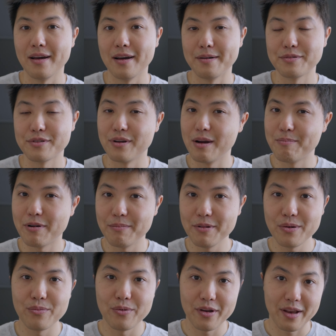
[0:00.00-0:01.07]
So I
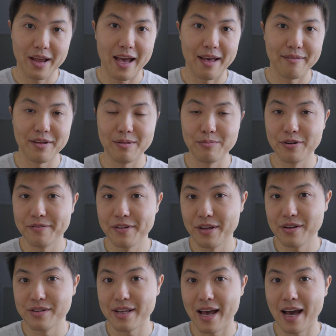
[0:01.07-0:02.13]
probably won't have any more
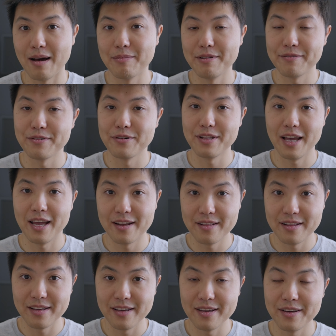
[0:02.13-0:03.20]
videos out before the end
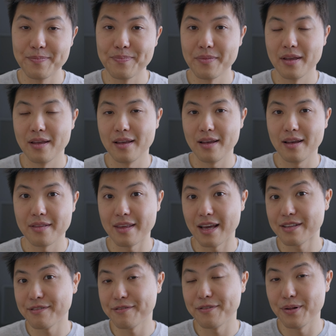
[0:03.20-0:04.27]
of the year.
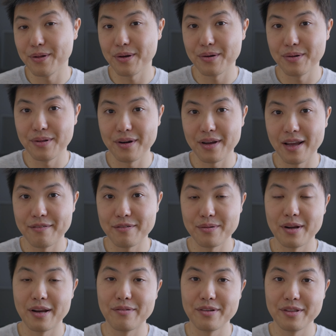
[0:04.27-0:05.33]
Thanks for following along,
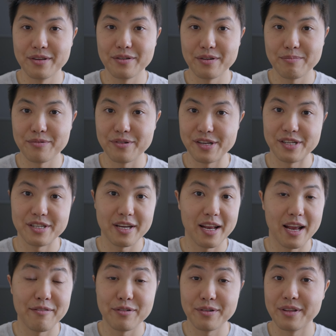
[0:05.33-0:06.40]
everyone. I really do
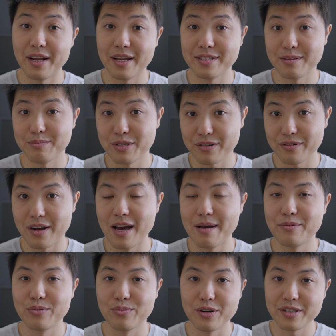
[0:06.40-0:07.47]
appreciate everyone that has
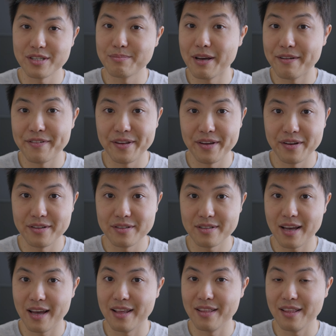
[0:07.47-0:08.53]
subscribed, watches my
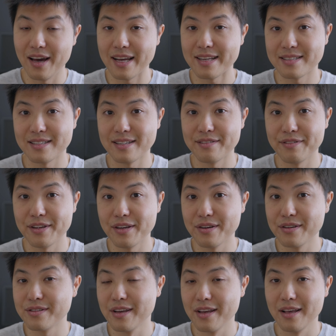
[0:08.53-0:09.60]
videos, and likes these
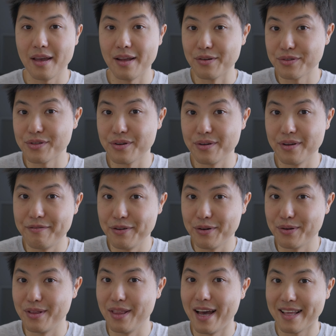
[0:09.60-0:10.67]
videos. And also, if you
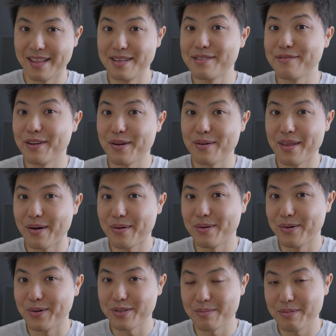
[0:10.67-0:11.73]
could like this video, that would
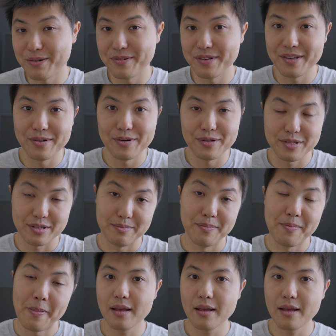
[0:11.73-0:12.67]
also be really awesome.